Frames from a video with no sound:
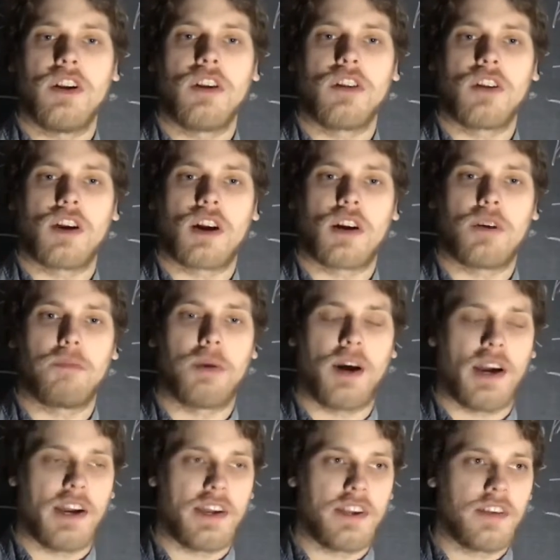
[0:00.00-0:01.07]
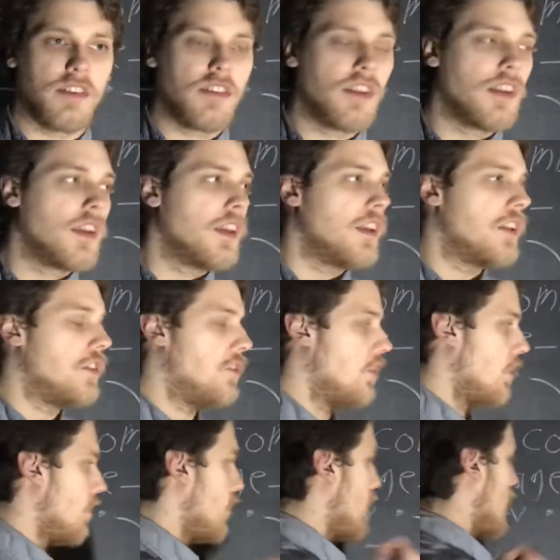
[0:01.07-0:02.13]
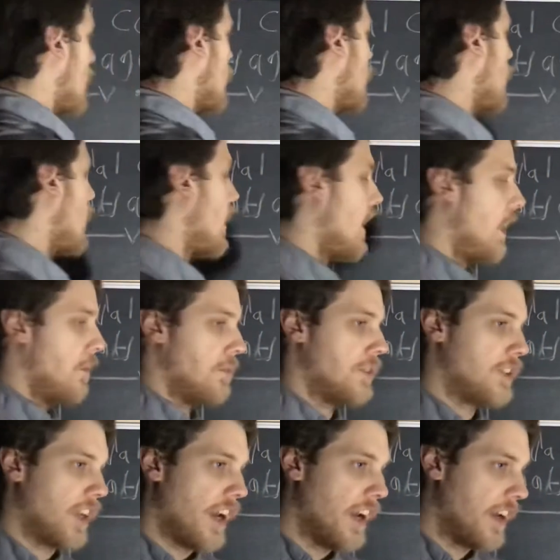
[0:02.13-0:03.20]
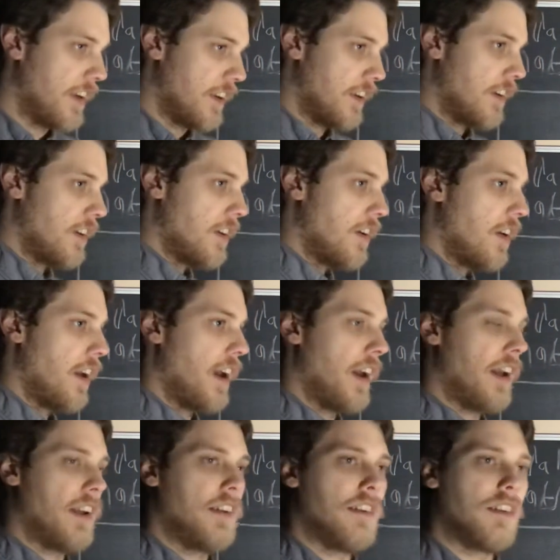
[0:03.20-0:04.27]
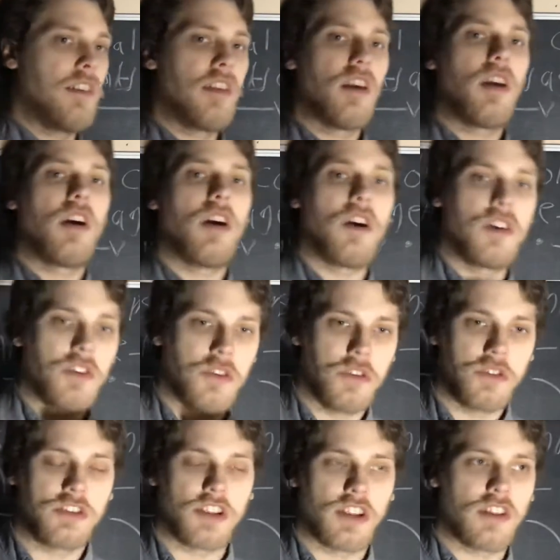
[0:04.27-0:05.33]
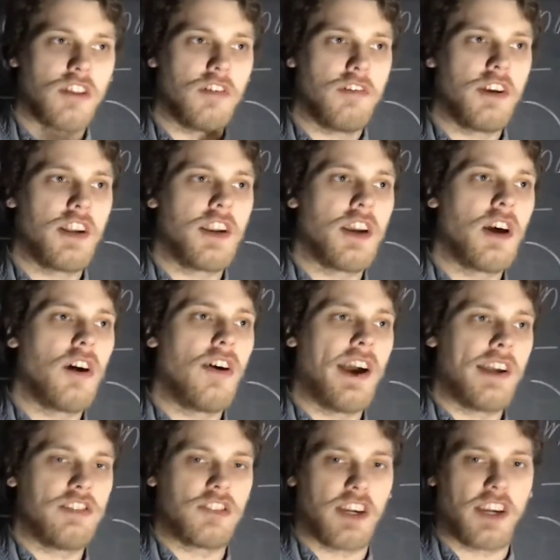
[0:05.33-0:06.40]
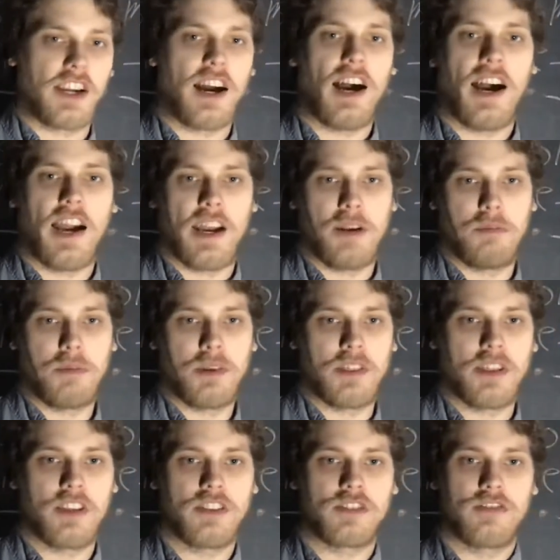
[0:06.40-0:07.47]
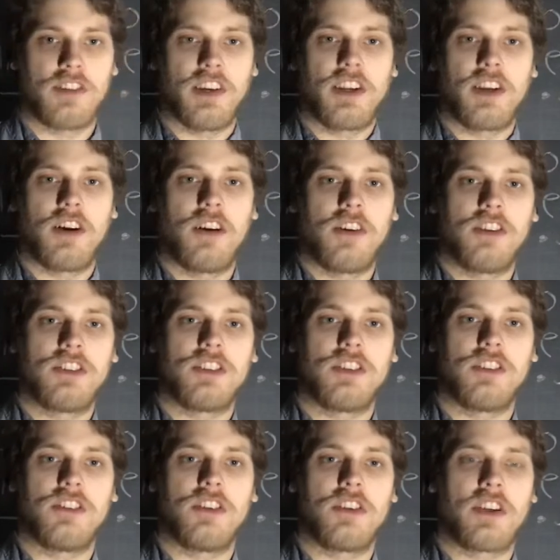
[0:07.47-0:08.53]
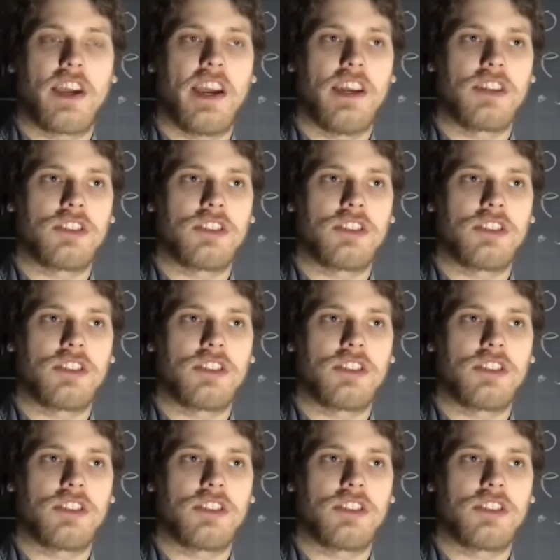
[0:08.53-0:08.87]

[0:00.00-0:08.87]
You're gonna learn by doing what I'm saying and using the video as a guide. But this video isn't.